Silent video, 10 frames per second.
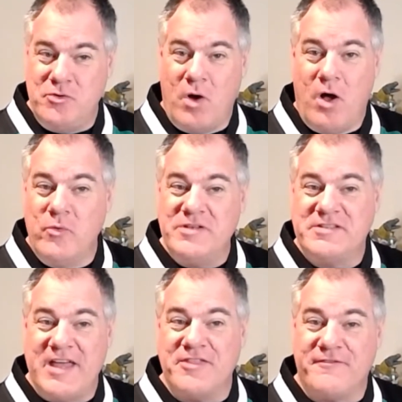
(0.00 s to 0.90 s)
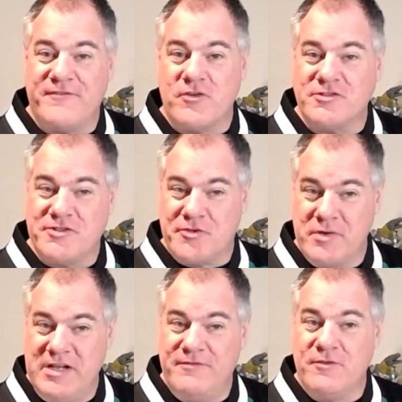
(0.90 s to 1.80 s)
you always get the first
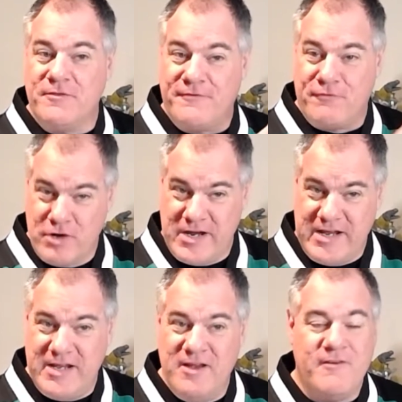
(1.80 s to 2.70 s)
3 for free